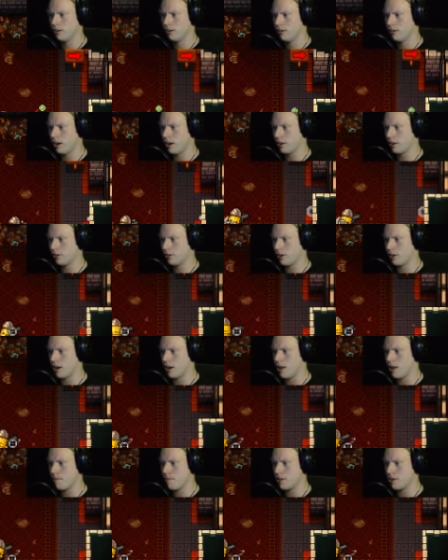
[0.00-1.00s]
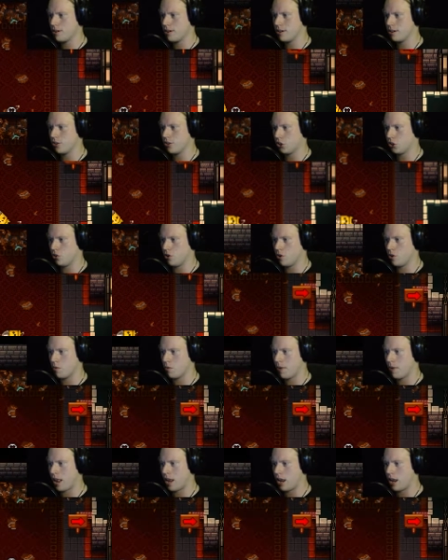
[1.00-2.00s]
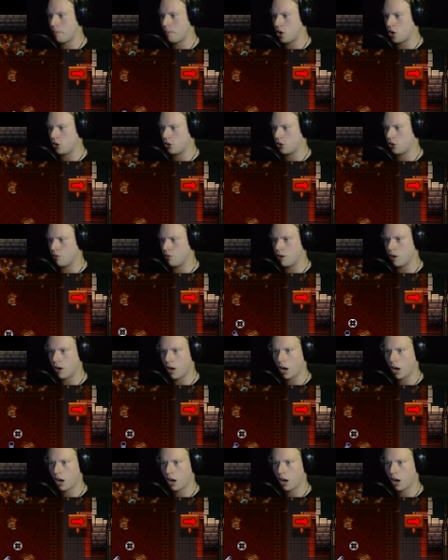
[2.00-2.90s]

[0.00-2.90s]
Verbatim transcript: Yeah, sure. I'm gonna just shoot you with my little pea shooter.